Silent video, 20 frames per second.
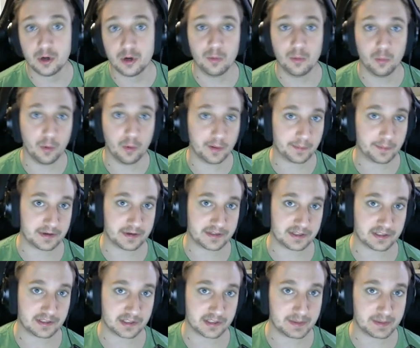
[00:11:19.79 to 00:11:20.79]
one person
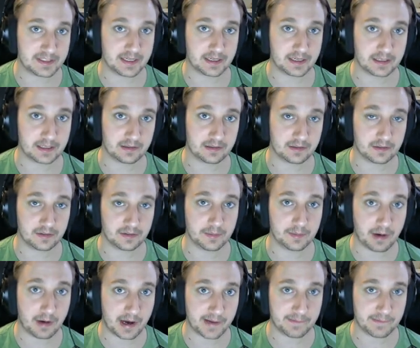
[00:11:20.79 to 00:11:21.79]
is going to be taking the
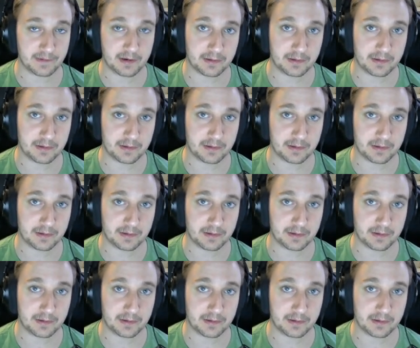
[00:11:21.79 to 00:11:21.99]
bottom note.